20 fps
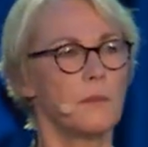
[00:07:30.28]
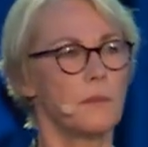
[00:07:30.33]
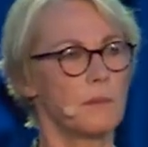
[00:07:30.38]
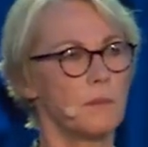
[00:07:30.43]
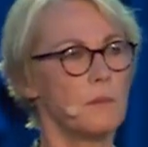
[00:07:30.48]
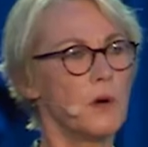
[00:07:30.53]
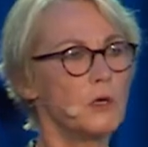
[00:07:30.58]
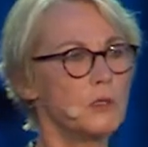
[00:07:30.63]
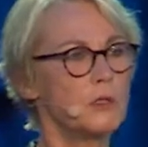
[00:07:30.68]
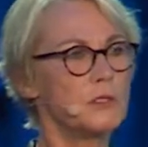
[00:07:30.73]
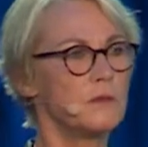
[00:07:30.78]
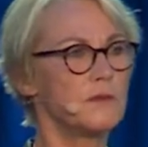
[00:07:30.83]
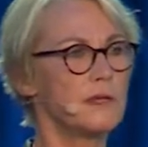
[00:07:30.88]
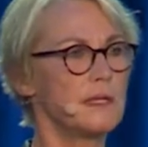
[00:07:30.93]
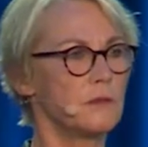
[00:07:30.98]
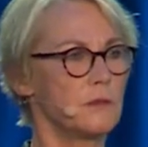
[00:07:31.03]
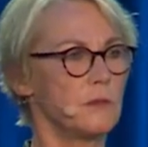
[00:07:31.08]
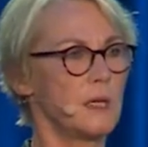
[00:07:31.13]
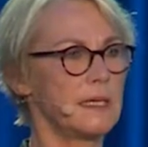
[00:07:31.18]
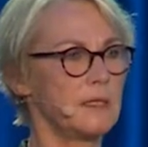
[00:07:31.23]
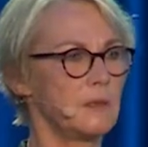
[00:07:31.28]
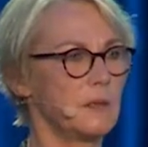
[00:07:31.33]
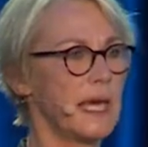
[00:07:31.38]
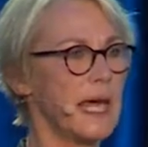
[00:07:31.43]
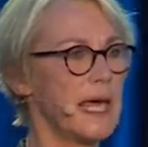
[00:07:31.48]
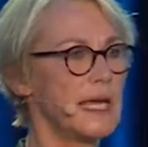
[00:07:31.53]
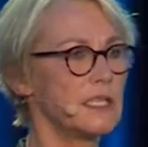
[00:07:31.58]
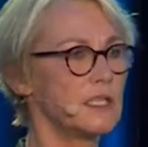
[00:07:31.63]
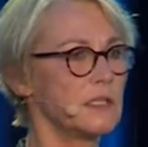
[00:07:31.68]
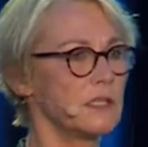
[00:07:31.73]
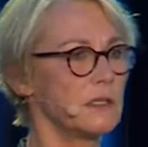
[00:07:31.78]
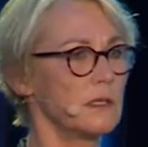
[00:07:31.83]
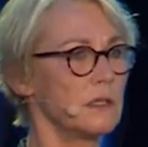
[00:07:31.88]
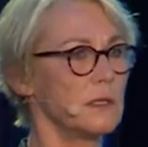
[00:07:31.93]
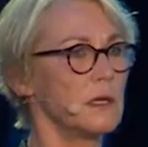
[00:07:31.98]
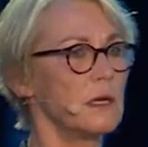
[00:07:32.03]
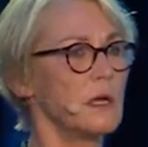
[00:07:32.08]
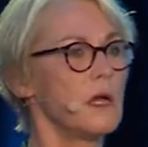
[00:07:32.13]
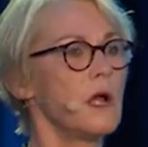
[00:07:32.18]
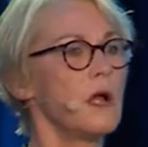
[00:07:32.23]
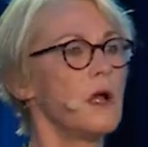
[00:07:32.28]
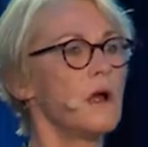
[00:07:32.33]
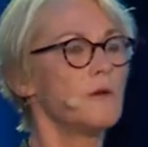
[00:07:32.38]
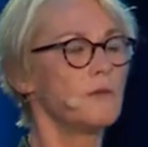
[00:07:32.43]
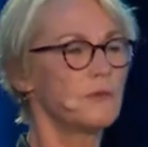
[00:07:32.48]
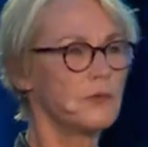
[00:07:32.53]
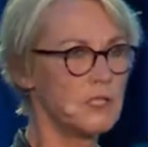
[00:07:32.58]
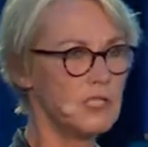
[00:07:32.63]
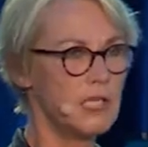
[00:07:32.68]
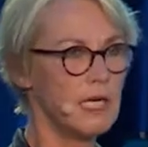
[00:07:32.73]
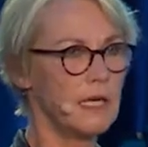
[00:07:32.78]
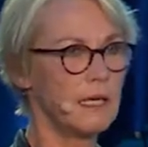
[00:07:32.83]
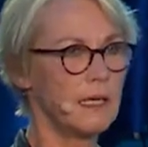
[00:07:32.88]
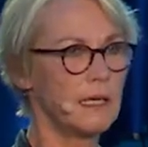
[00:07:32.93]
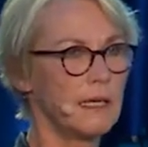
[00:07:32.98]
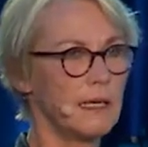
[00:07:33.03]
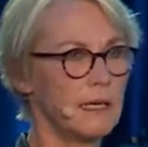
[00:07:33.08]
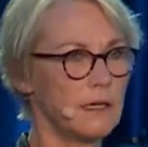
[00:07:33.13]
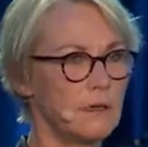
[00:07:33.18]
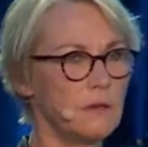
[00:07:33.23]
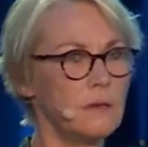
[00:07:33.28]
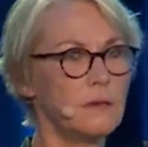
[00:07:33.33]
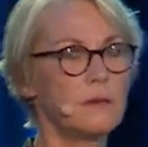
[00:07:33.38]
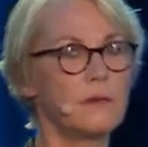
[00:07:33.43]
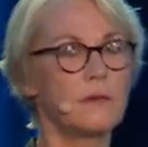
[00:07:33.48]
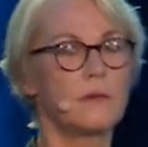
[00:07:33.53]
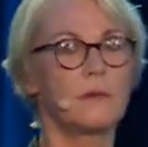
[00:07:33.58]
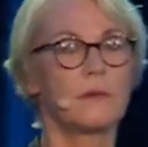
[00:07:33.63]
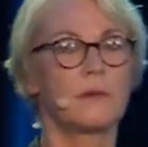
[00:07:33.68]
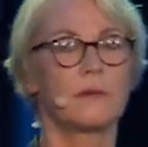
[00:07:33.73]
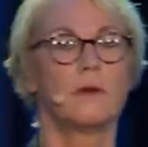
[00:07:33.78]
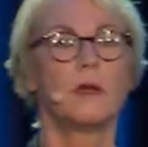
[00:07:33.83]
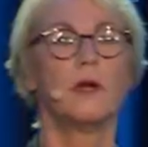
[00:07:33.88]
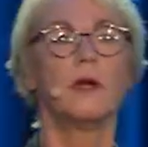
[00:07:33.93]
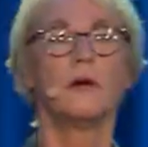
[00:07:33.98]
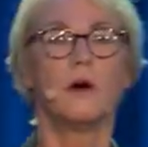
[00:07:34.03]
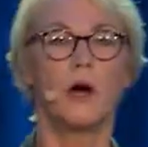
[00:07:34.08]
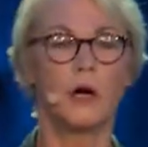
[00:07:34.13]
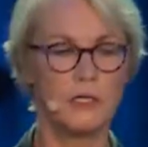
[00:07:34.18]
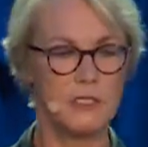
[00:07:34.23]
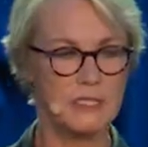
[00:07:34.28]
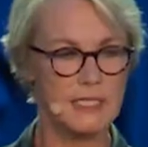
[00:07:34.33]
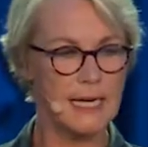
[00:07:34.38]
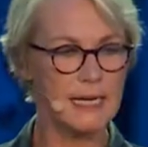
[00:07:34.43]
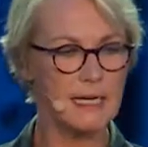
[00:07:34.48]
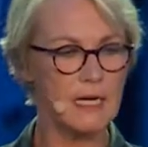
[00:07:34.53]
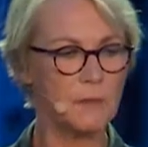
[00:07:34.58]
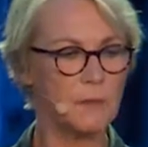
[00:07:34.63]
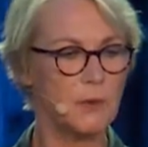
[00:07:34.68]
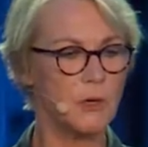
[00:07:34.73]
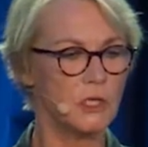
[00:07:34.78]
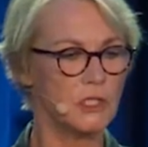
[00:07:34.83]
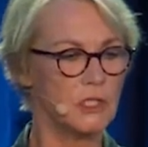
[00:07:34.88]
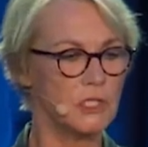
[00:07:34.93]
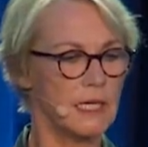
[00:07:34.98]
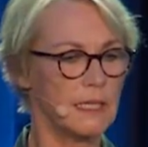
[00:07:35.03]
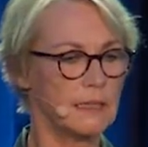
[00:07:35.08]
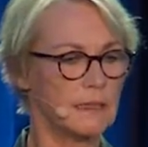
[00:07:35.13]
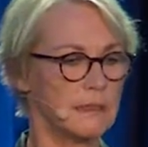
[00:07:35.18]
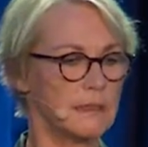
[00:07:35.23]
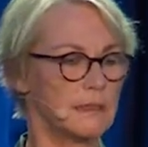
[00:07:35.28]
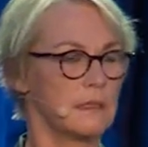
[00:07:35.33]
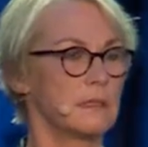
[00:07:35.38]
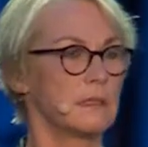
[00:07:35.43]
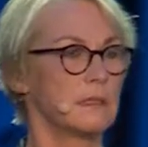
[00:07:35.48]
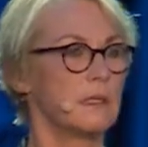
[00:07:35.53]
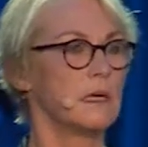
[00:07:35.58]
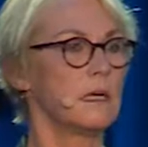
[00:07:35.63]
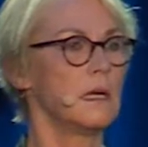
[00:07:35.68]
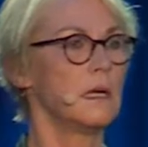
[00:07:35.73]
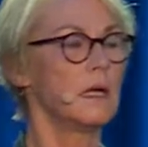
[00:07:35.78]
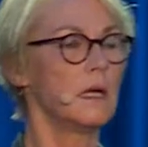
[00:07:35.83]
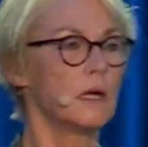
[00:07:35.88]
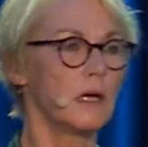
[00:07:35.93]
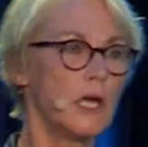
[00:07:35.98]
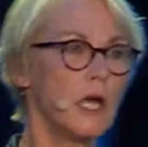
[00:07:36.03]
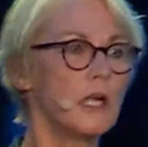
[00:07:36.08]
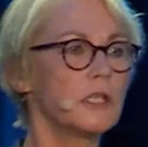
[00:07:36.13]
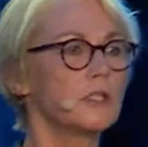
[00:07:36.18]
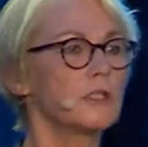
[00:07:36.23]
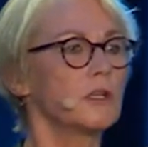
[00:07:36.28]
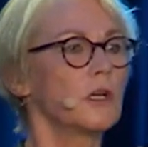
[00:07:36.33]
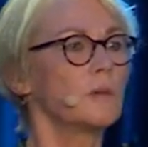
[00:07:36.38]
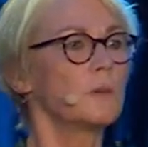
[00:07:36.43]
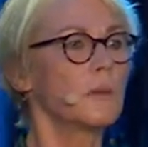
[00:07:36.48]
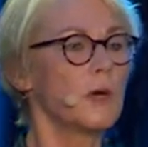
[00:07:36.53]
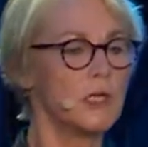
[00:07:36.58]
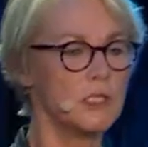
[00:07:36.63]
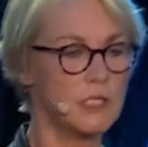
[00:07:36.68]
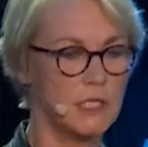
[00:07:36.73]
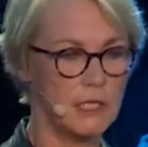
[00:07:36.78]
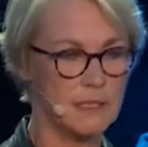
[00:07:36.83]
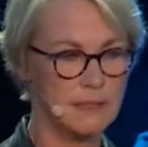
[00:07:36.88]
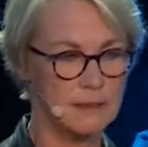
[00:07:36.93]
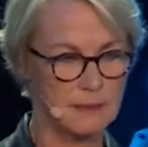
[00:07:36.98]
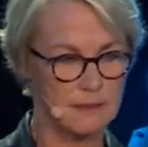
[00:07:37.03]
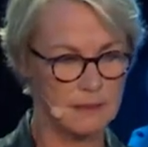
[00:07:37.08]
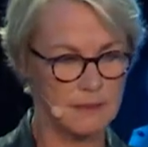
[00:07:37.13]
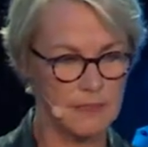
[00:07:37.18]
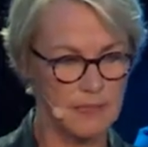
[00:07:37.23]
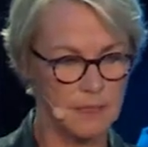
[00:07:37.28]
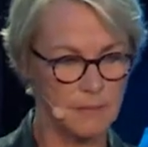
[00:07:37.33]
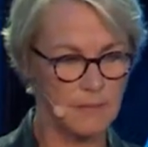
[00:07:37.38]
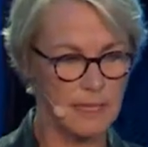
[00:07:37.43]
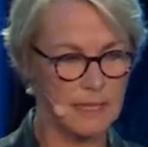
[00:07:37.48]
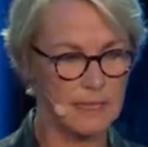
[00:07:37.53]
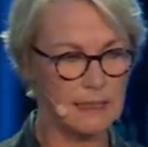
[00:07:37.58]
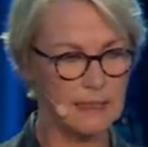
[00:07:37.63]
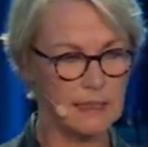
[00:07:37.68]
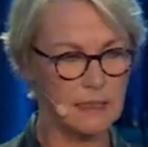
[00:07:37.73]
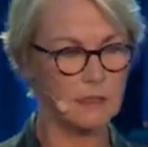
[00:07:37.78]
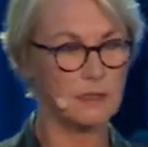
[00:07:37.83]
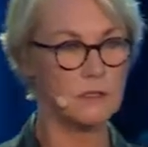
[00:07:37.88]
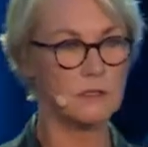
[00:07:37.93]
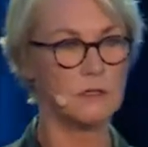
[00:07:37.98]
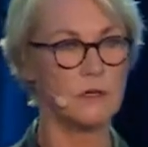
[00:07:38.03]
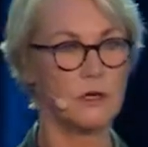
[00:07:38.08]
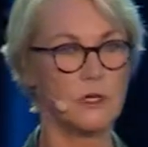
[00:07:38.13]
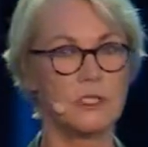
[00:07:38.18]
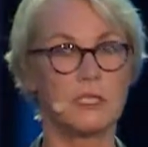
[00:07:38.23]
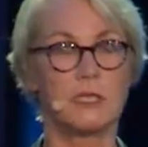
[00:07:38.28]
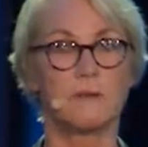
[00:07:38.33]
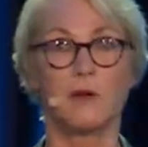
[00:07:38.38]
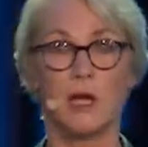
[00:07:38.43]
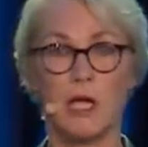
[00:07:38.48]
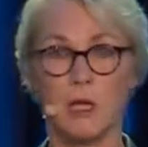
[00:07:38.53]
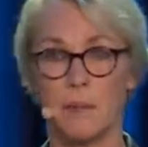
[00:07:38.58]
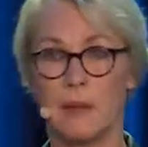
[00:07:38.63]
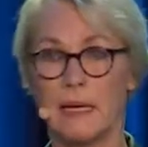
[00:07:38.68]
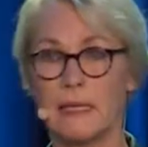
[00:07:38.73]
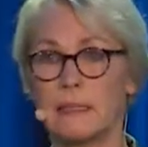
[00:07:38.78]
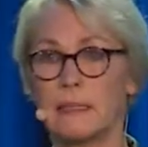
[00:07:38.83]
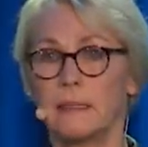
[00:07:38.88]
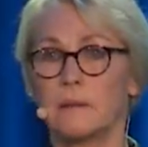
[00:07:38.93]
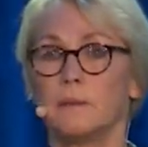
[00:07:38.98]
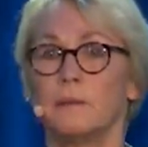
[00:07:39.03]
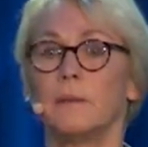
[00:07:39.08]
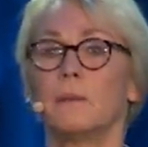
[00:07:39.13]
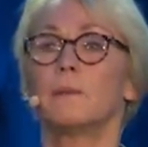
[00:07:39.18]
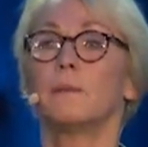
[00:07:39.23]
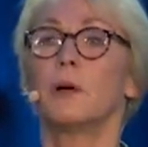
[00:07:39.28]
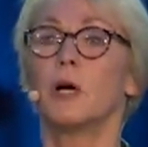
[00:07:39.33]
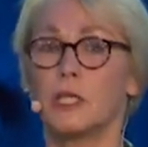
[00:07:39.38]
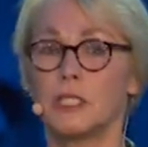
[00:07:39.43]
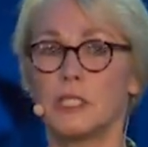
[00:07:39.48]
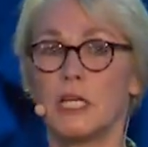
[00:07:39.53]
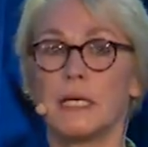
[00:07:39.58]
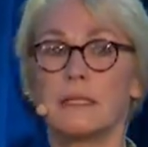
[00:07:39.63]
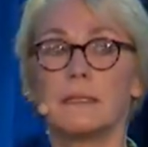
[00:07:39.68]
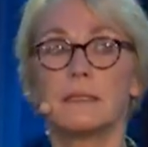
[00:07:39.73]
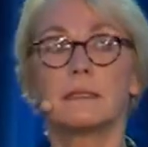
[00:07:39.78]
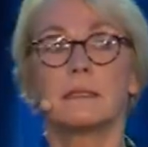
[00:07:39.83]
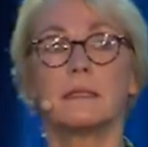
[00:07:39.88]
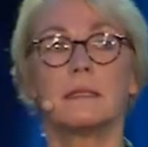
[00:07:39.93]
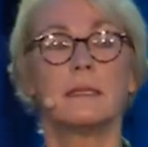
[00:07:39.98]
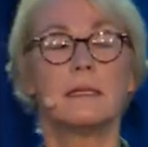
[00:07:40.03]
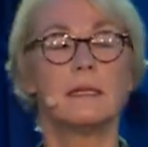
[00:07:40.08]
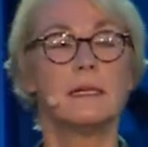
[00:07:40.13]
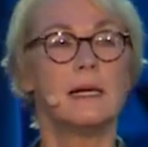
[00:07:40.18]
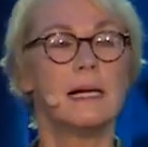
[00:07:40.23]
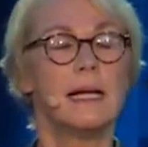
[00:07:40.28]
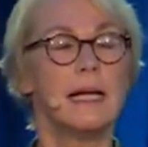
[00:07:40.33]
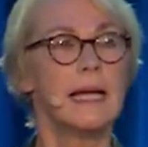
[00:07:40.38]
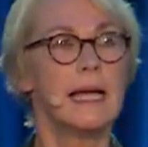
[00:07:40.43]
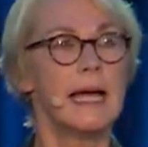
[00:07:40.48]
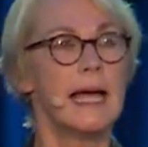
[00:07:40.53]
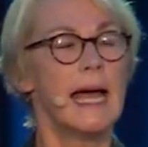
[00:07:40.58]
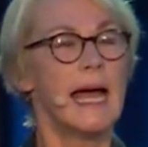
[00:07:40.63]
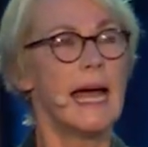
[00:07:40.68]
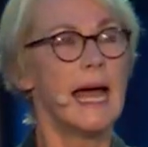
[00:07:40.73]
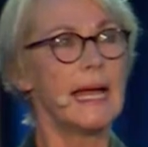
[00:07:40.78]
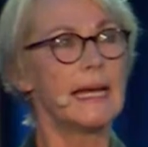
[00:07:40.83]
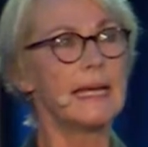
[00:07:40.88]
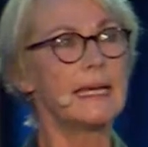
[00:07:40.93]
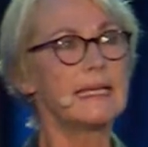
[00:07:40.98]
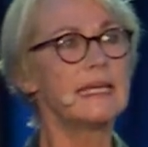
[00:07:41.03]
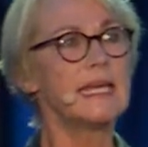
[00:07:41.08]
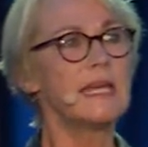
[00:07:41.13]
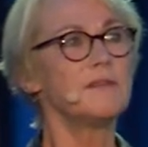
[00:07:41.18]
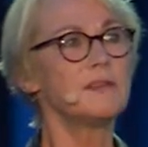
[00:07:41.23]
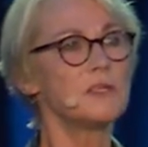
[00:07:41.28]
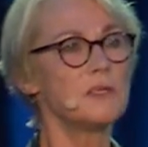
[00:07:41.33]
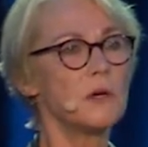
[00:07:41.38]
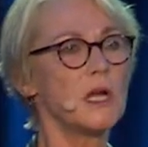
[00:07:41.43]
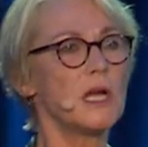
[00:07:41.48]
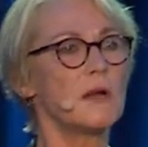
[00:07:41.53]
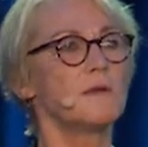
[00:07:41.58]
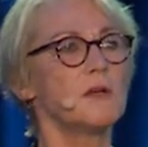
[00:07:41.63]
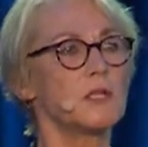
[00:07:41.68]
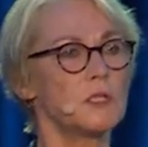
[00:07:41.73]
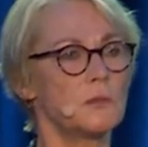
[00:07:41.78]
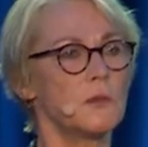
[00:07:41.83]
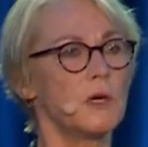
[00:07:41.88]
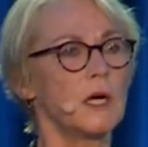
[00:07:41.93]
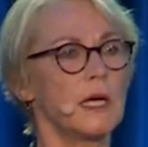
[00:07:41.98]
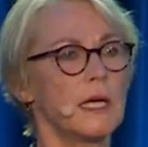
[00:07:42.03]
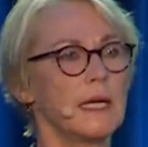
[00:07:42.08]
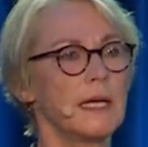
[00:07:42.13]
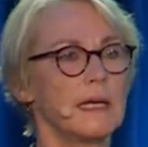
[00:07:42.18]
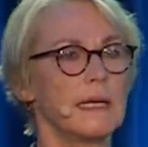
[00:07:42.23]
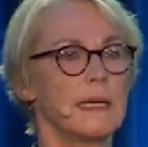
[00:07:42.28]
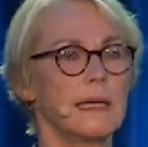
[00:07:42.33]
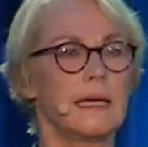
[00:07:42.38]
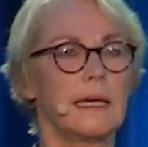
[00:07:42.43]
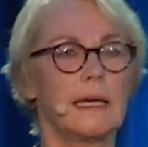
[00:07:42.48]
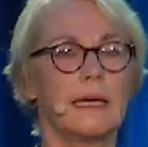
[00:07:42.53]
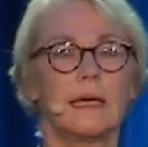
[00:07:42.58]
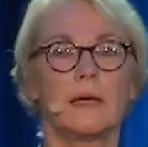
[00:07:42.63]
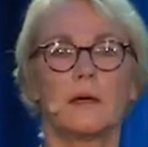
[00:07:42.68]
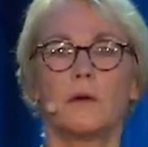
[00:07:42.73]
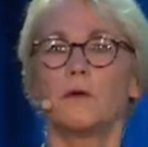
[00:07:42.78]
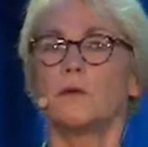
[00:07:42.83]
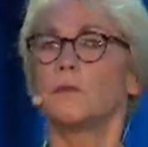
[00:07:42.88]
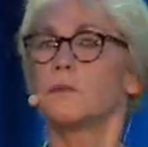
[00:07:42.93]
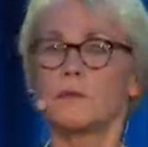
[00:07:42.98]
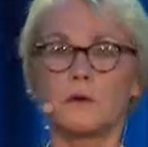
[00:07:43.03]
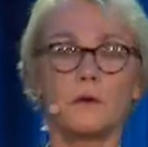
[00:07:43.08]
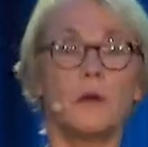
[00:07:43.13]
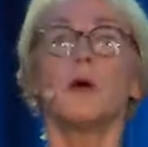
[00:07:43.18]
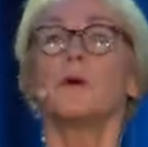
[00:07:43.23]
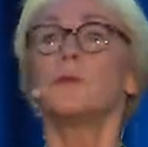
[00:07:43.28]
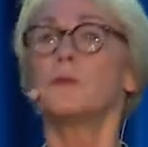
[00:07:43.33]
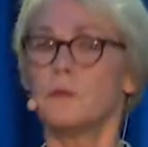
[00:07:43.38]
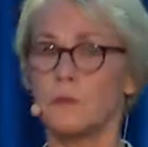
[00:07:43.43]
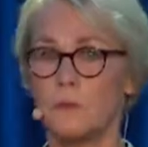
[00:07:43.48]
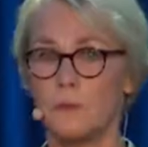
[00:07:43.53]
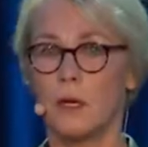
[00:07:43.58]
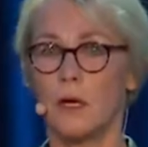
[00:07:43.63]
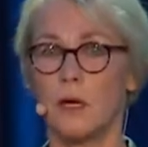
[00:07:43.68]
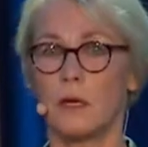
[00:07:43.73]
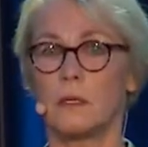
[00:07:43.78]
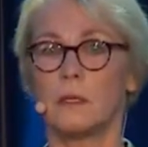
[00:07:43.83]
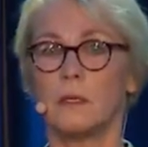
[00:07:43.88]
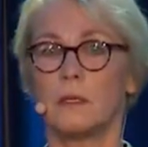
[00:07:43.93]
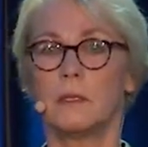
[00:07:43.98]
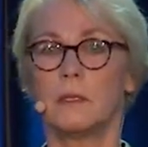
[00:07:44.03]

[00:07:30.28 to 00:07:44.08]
most of it to education for children and youth, on gender projects, cultural projects, medical research, environmental projects. And it gives all of us working in the Grieg Group throughout the world